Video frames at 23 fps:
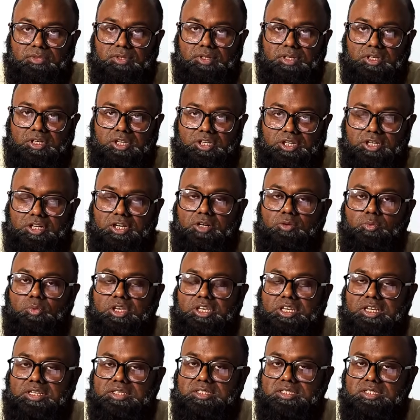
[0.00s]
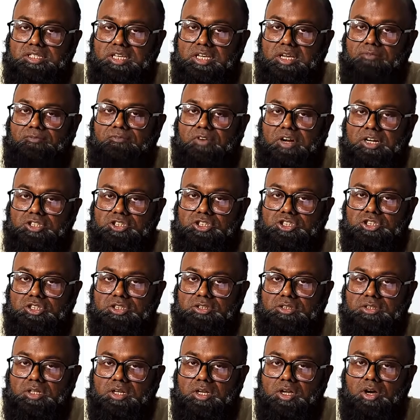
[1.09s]
Here we can see a
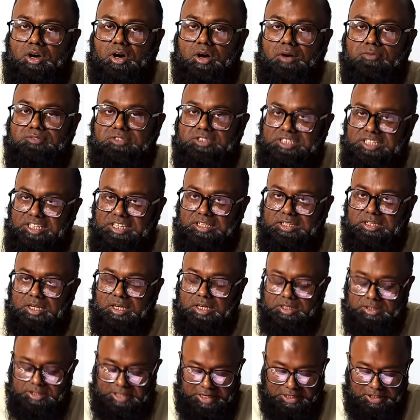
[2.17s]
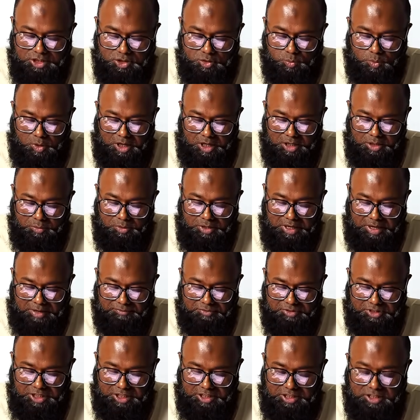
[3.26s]
function of t. That is why we have
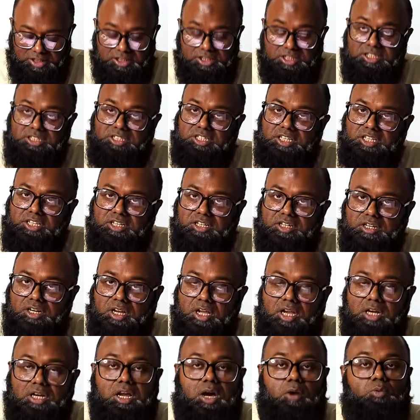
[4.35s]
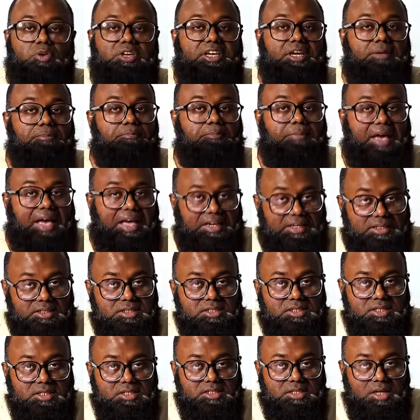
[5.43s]
taken dt here. Now we can balance
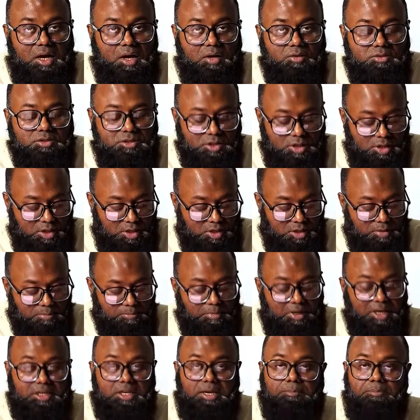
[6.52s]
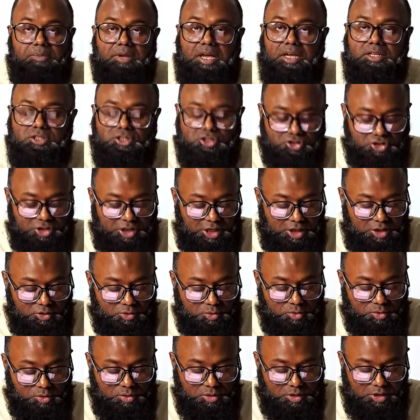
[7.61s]
this out by applying the chain
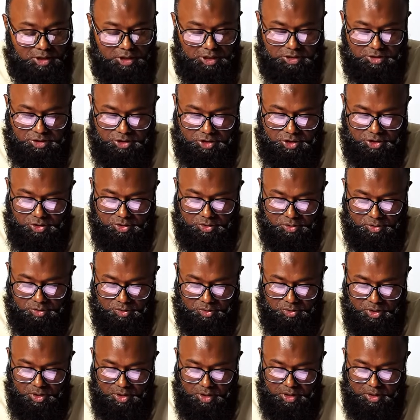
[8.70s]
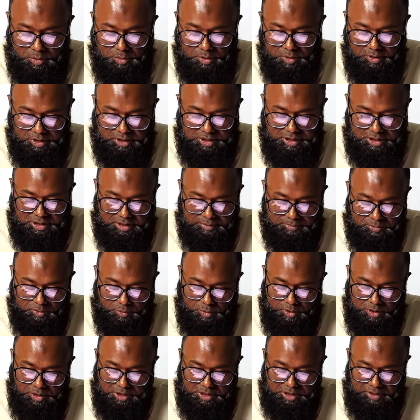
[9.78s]
rule into, we'll give
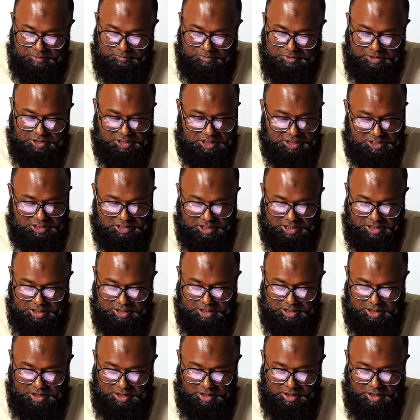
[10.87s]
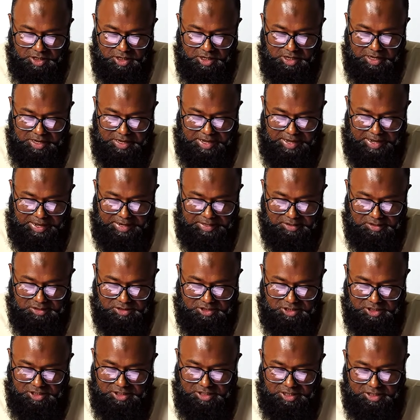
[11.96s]
dt here and
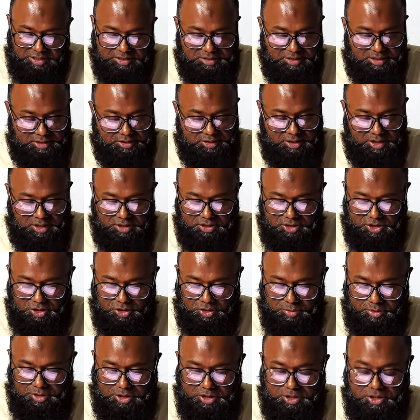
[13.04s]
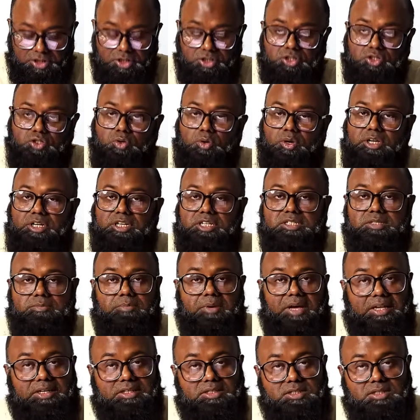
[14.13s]
dx at the denominator. So it is
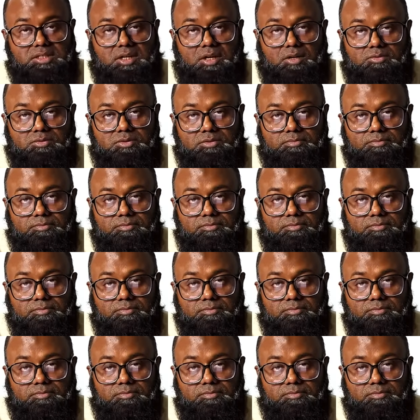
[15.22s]
balanced out.